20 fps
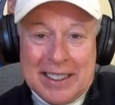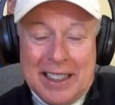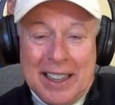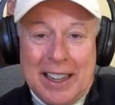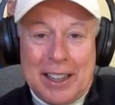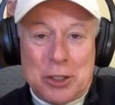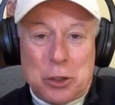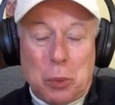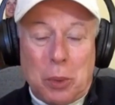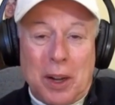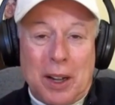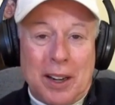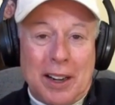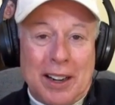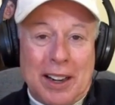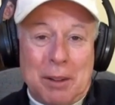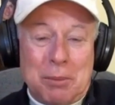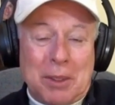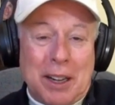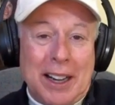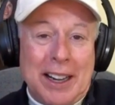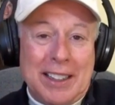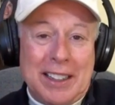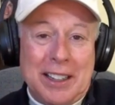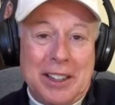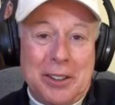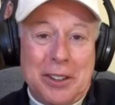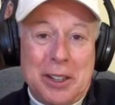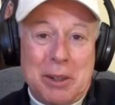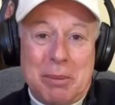as well, and I'm glad to
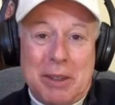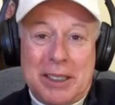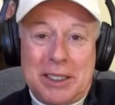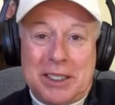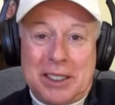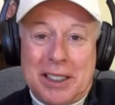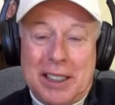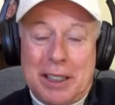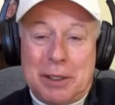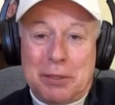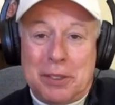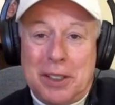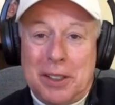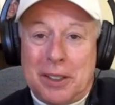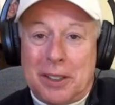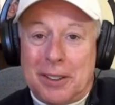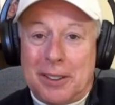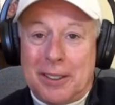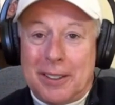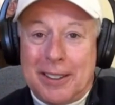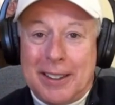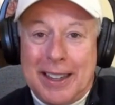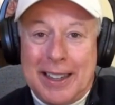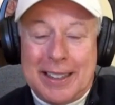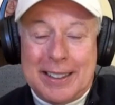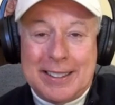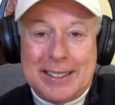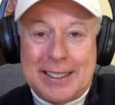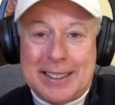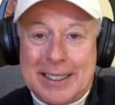hear you mention FDR
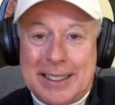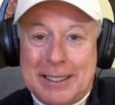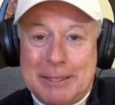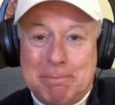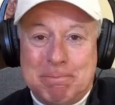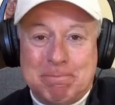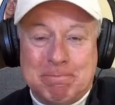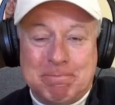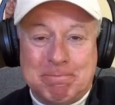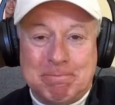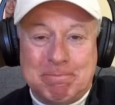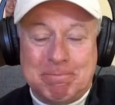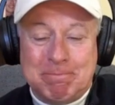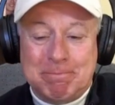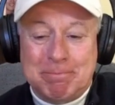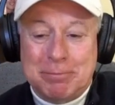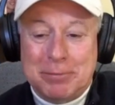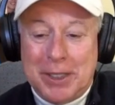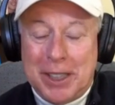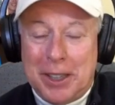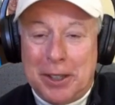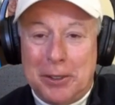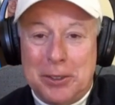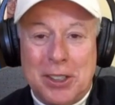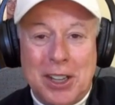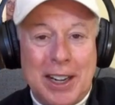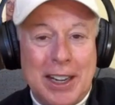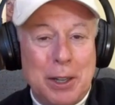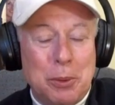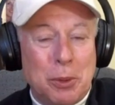and
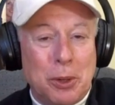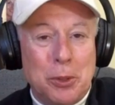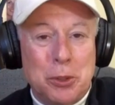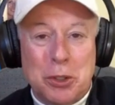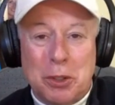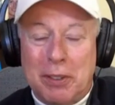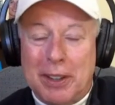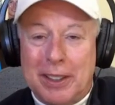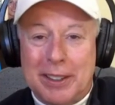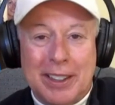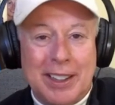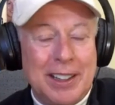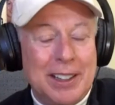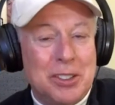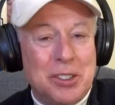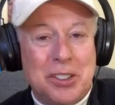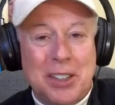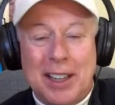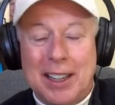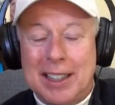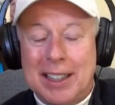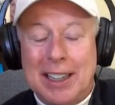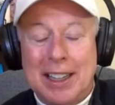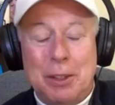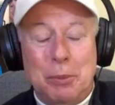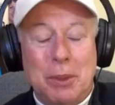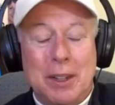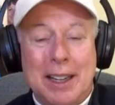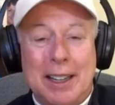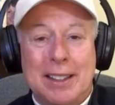Teddy Roosevelt. And instead,
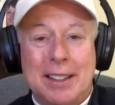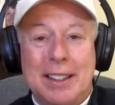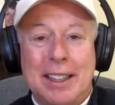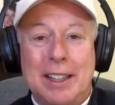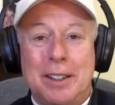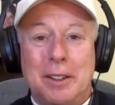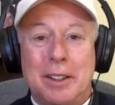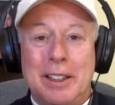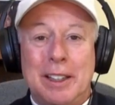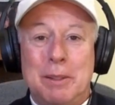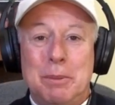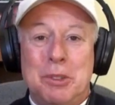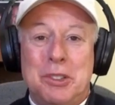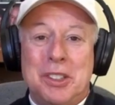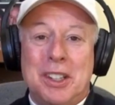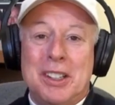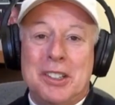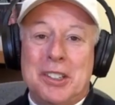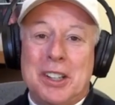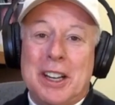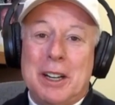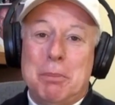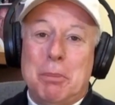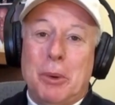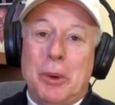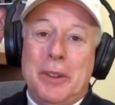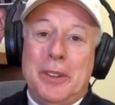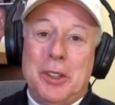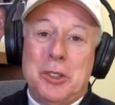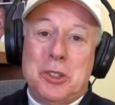again, we got the neo-libs saying,
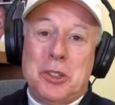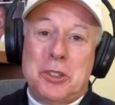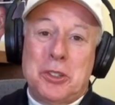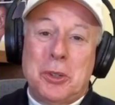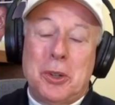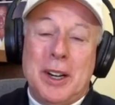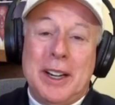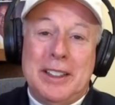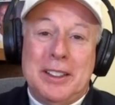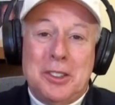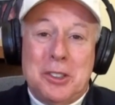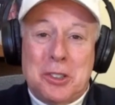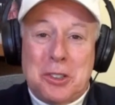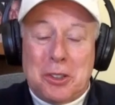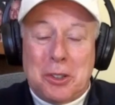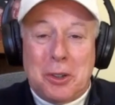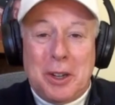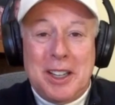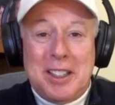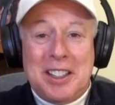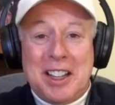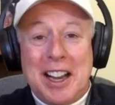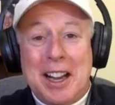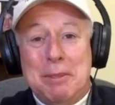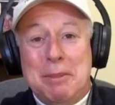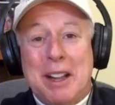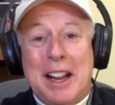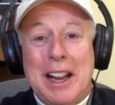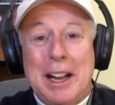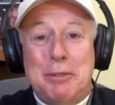"Boy, this is great. This is a great
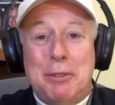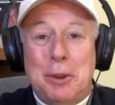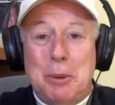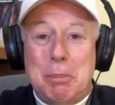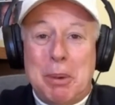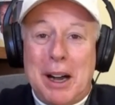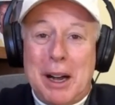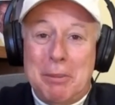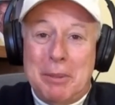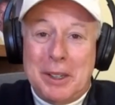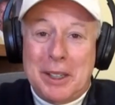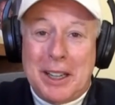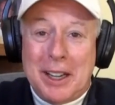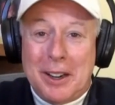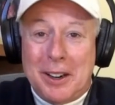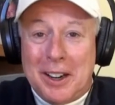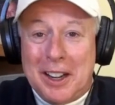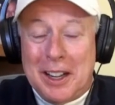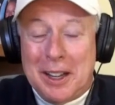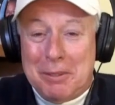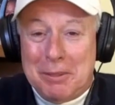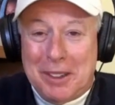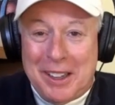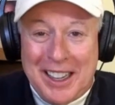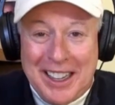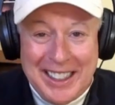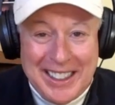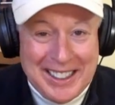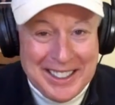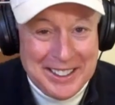time to have Obamacare." And I'm
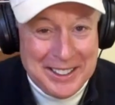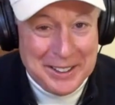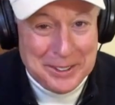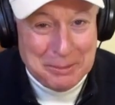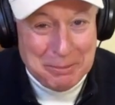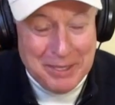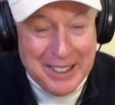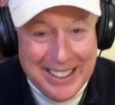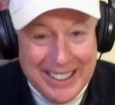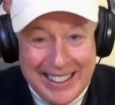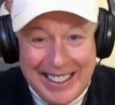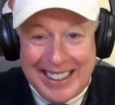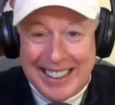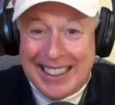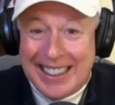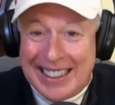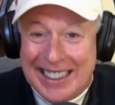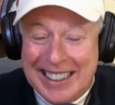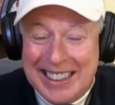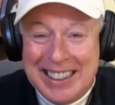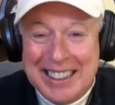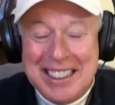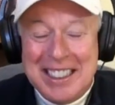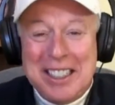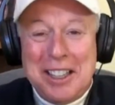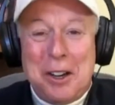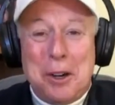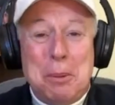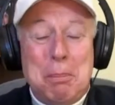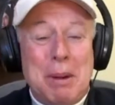like, "Oh my God,
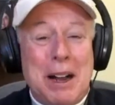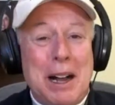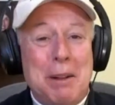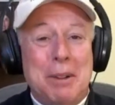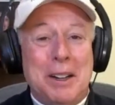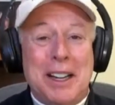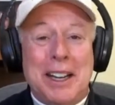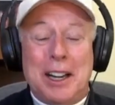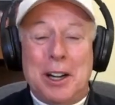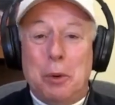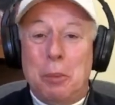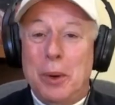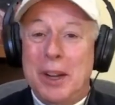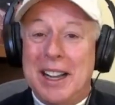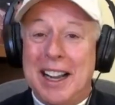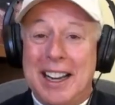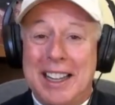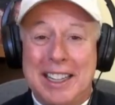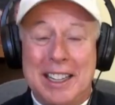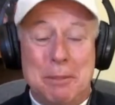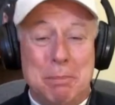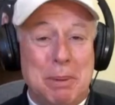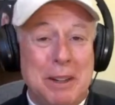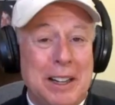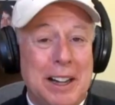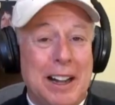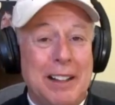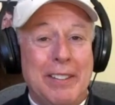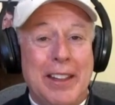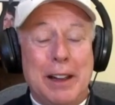Obamacare! We got to get
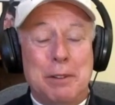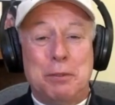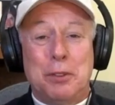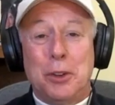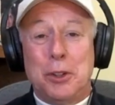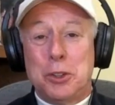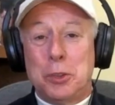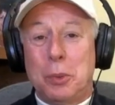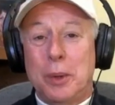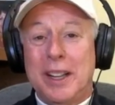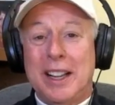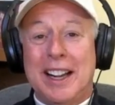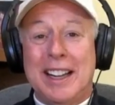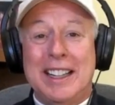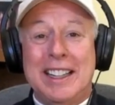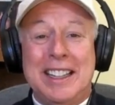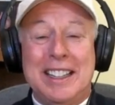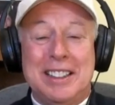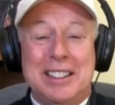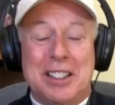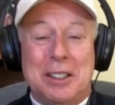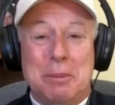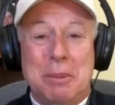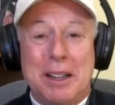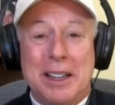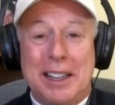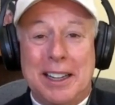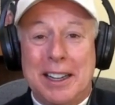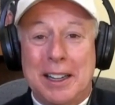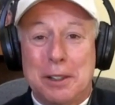beyond that, folks. We got to get to
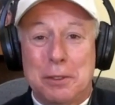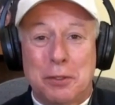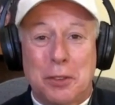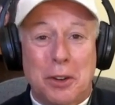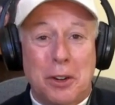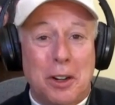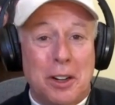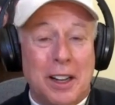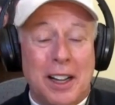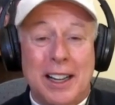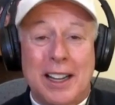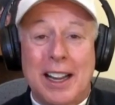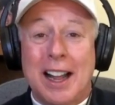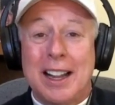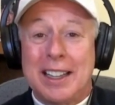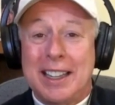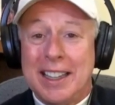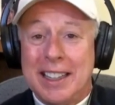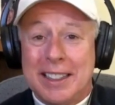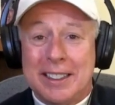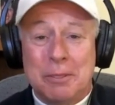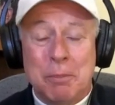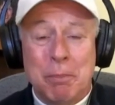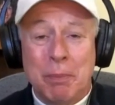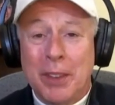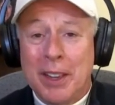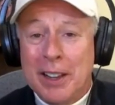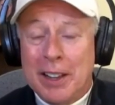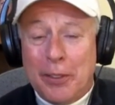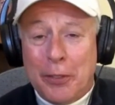Medicare for all." Like again,
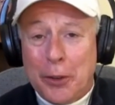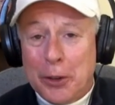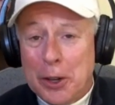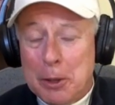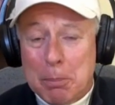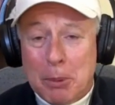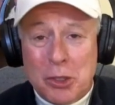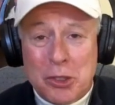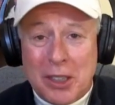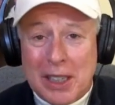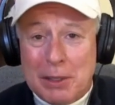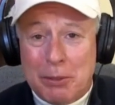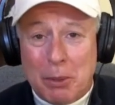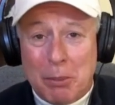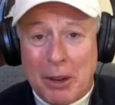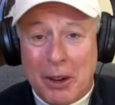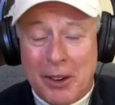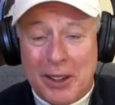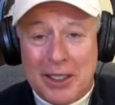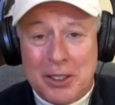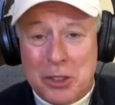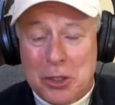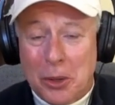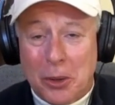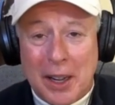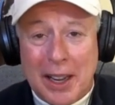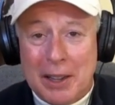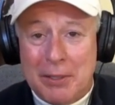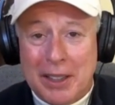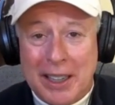30% of Americans
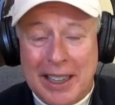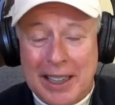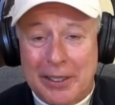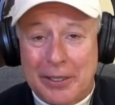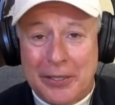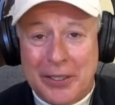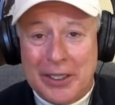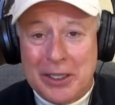don't have any health